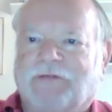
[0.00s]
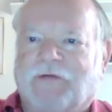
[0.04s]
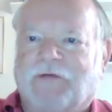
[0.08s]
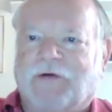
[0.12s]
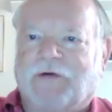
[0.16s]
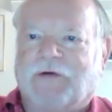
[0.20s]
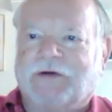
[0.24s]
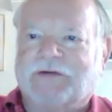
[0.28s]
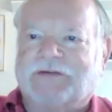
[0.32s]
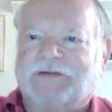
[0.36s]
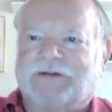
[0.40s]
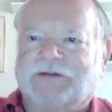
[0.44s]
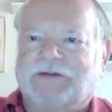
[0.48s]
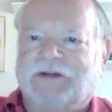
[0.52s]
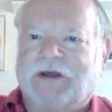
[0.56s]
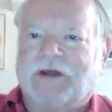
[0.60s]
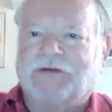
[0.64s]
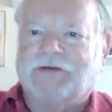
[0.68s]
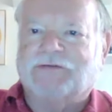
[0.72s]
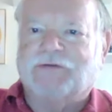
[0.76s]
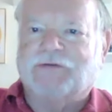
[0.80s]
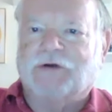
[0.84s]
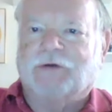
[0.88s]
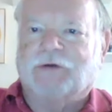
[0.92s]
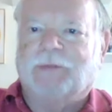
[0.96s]
for his
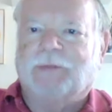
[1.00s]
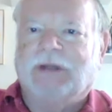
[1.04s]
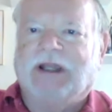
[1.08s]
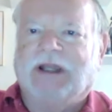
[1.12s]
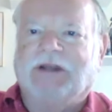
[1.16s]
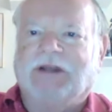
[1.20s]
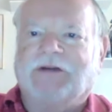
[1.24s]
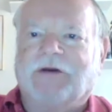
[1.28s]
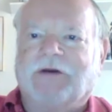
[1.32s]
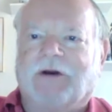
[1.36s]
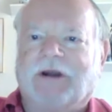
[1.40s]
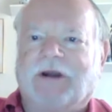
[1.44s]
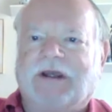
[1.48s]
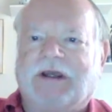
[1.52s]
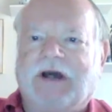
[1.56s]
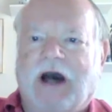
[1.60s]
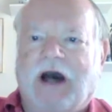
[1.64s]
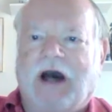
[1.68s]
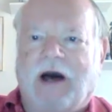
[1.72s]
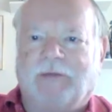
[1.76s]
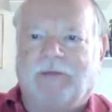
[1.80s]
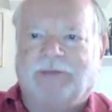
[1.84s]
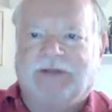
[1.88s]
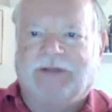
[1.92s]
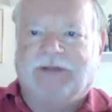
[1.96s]
industrial military
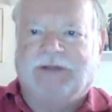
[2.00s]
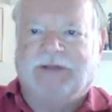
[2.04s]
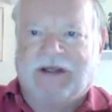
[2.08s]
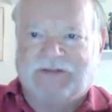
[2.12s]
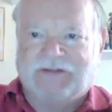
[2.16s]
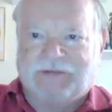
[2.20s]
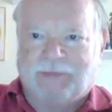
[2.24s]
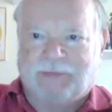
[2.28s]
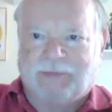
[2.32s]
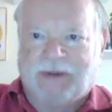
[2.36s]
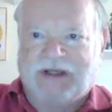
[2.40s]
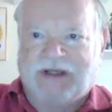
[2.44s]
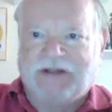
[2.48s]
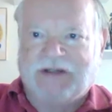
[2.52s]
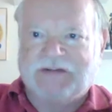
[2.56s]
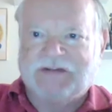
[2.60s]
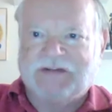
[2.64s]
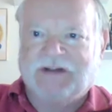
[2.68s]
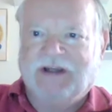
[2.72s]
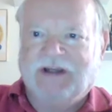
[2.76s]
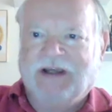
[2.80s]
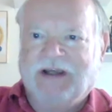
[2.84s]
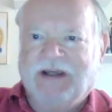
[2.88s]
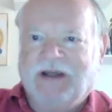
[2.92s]
complex speech,